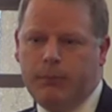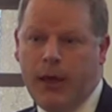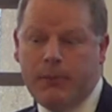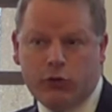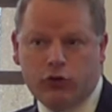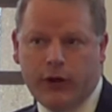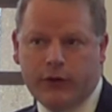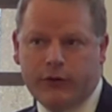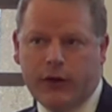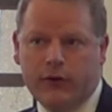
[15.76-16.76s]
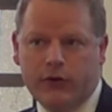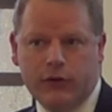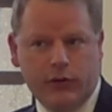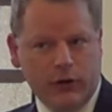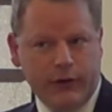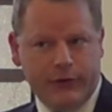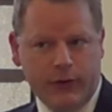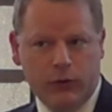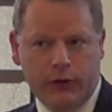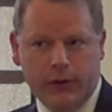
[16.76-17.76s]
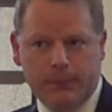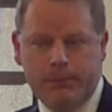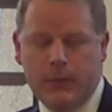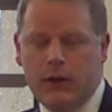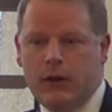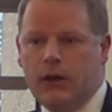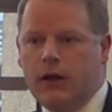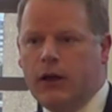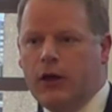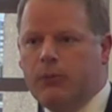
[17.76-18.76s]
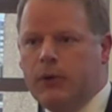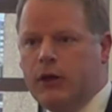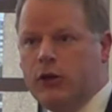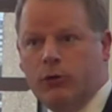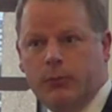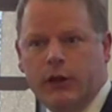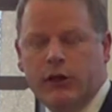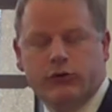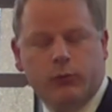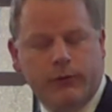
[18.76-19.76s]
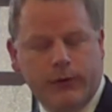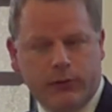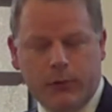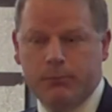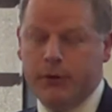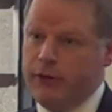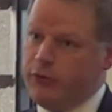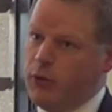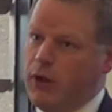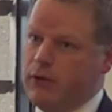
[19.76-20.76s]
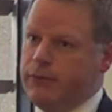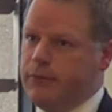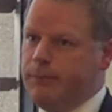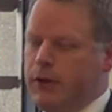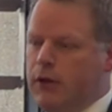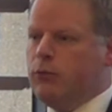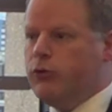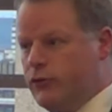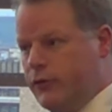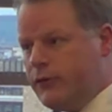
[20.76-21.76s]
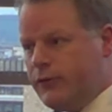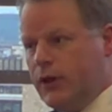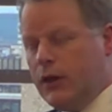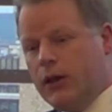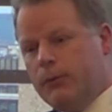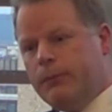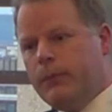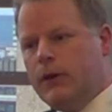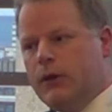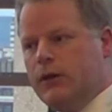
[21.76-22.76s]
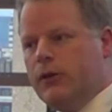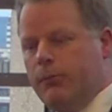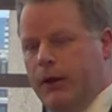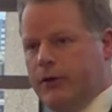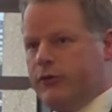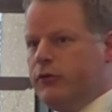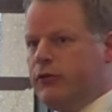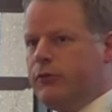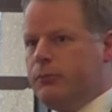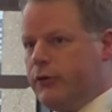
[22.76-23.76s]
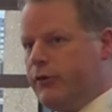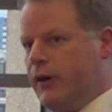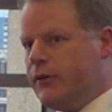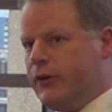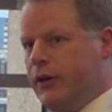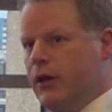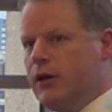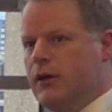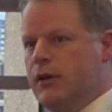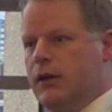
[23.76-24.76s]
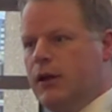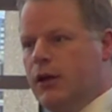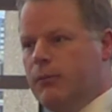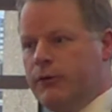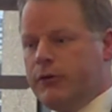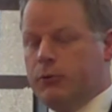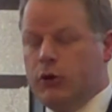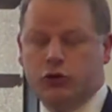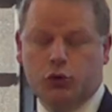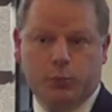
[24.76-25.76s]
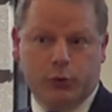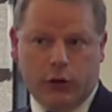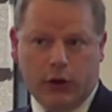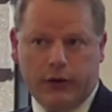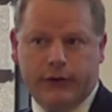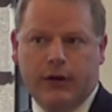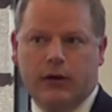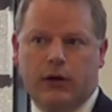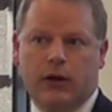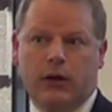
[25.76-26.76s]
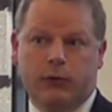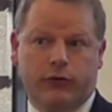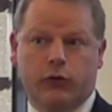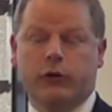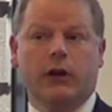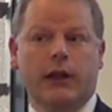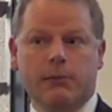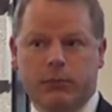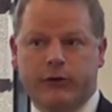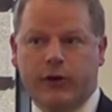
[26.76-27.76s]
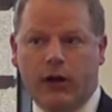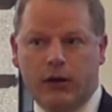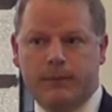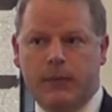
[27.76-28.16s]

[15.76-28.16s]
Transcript: pemetrexed disodium in combination with vitamin B12, which is a patent protecting its commercial product, which is called Alimta,